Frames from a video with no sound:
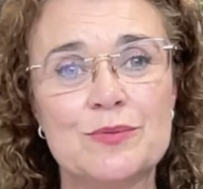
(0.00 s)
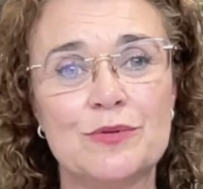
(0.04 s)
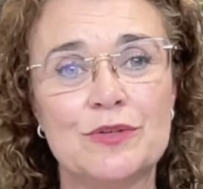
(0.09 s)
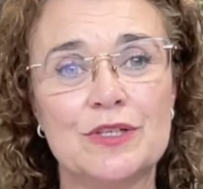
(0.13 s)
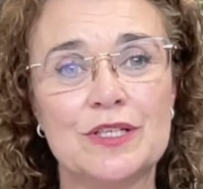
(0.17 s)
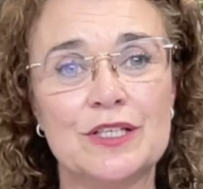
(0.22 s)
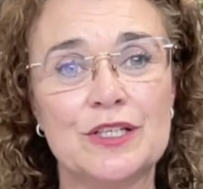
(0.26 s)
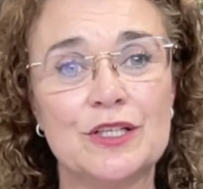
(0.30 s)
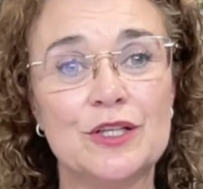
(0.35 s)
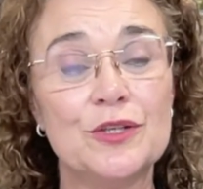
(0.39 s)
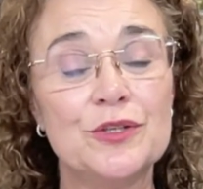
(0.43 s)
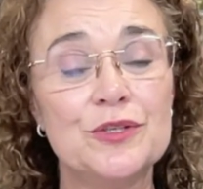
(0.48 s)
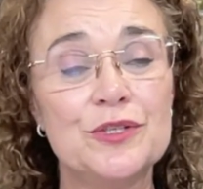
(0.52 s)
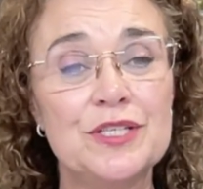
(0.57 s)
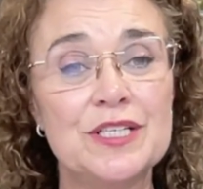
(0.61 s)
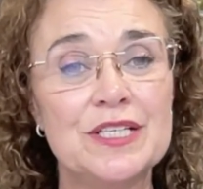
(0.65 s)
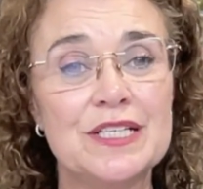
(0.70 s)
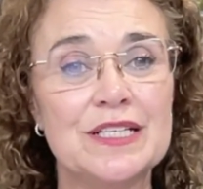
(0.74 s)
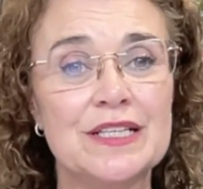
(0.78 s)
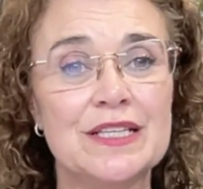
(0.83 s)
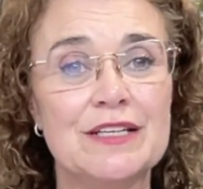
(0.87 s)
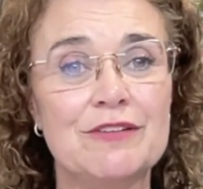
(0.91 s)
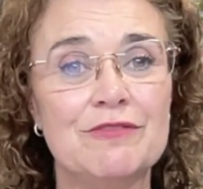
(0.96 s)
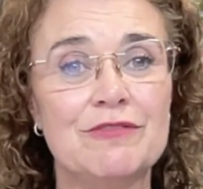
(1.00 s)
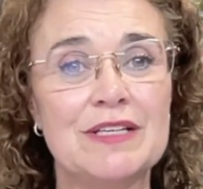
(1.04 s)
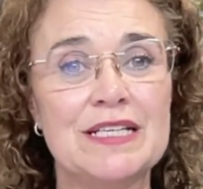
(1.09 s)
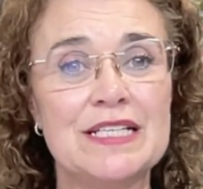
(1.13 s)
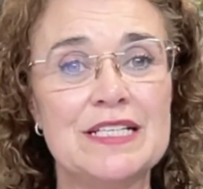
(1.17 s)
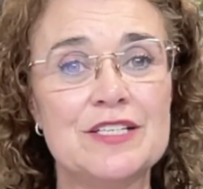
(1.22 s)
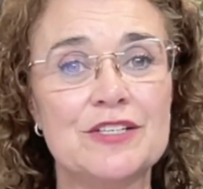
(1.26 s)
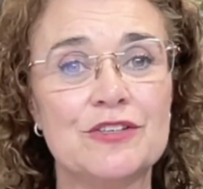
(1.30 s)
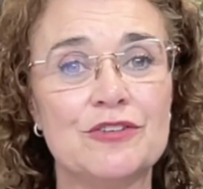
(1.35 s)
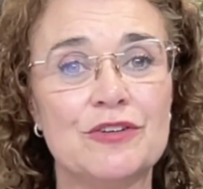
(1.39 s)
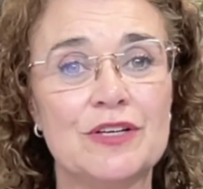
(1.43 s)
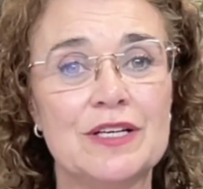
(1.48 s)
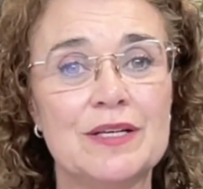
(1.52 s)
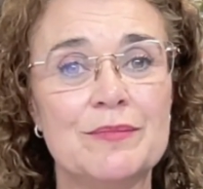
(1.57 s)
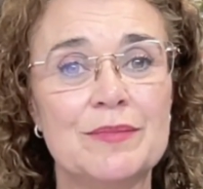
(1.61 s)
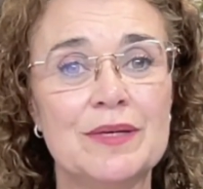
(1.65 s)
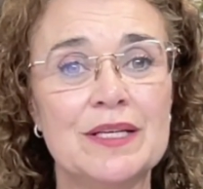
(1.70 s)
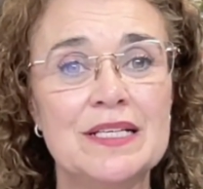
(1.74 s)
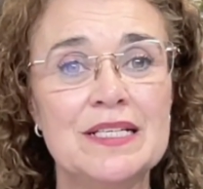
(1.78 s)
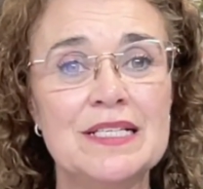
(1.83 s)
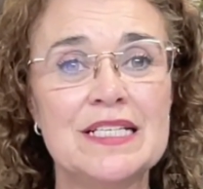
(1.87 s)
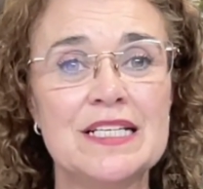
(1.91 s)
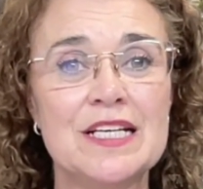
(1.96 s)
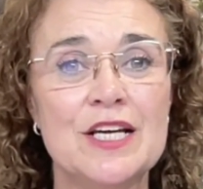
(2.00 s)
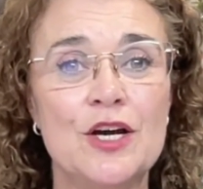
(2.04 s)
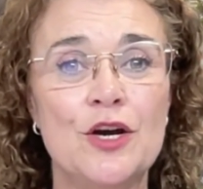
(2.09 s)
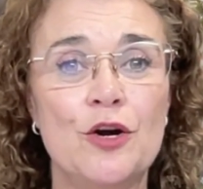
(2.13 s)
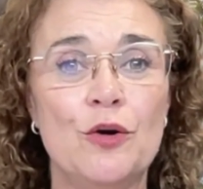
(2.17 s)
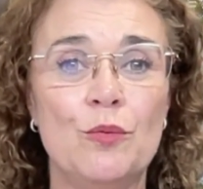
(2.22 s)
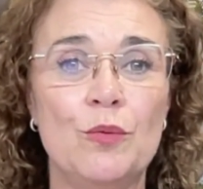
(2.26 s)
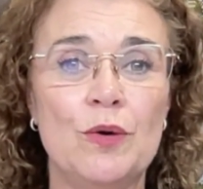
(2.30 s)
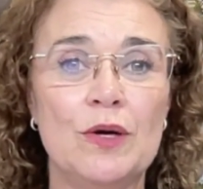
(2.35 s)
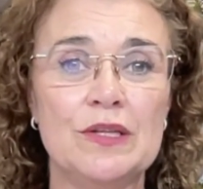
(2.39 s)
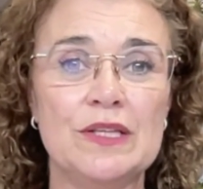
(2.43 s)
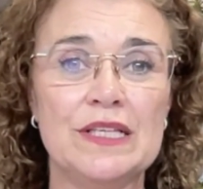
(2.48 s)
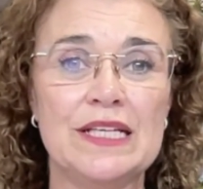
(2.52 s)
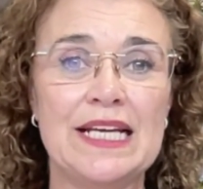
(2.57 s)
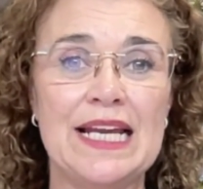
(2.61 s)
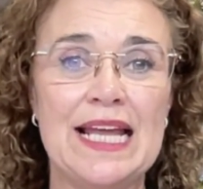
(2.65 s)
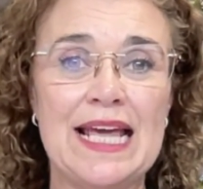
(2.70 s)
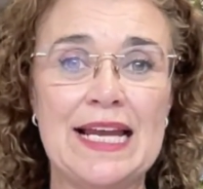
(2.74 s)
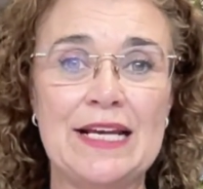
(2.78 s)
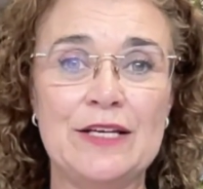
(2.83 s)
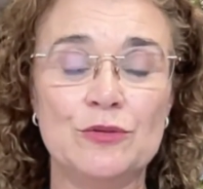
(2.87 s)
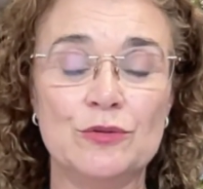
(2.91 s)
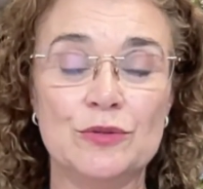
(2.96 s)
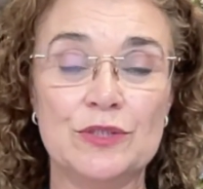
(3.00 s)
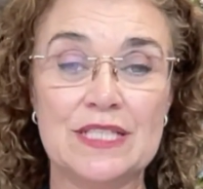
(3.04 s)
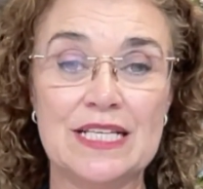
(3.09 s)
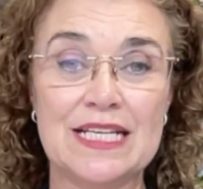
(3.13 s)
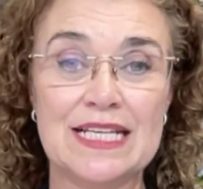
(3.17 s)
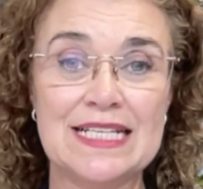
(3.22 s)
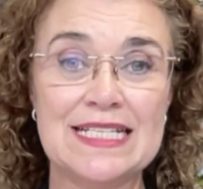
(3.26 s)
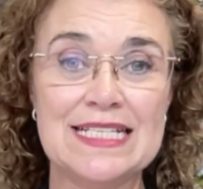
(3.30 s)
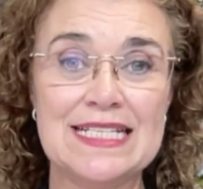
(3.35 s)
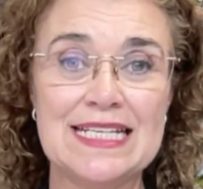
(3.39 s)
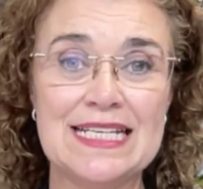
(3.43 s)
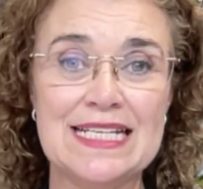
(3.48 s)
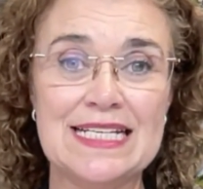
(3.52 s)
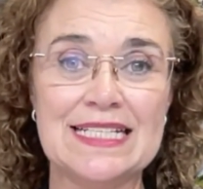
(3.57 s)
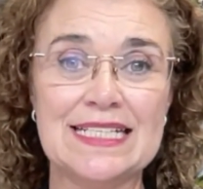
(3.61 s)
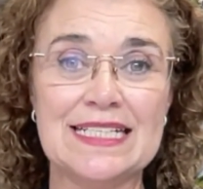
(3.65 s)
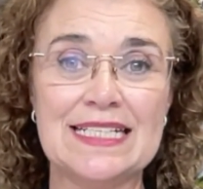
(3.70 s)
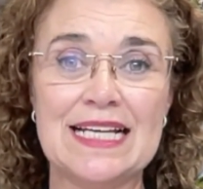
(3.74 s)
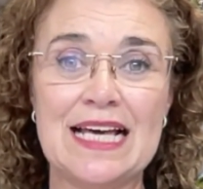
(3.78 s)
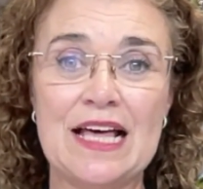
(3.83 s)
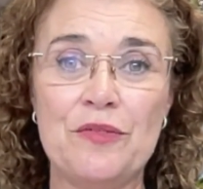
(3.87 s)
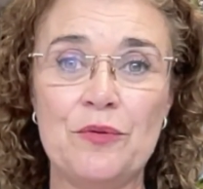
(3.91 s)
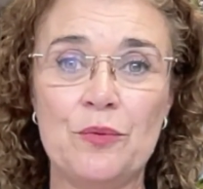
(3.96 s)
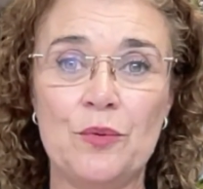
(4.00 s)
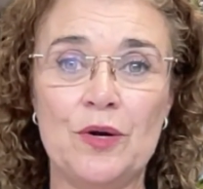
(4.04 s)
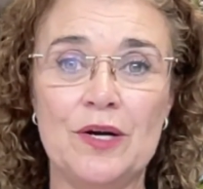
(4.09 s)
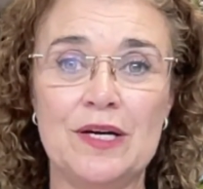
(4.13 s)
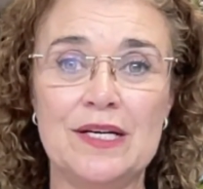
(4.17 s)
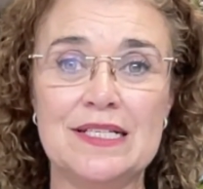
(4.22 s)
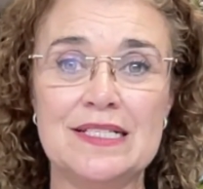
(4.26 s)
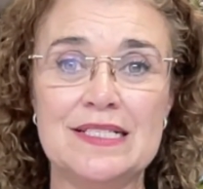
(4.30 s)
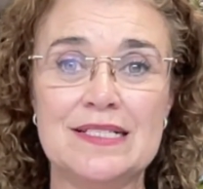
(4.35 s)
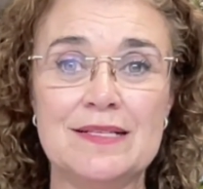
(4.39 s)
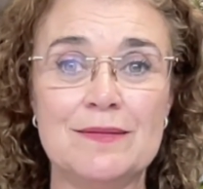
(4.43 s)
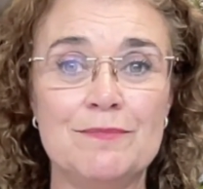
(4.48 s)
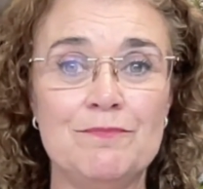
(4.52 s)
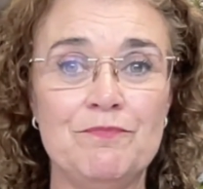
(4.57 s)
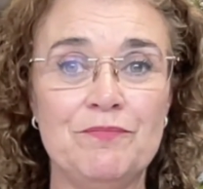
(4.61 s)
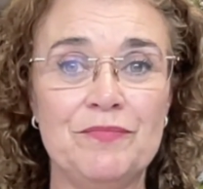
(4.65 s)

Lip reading: were included in their rent agreement, while the landlord contended otherwise.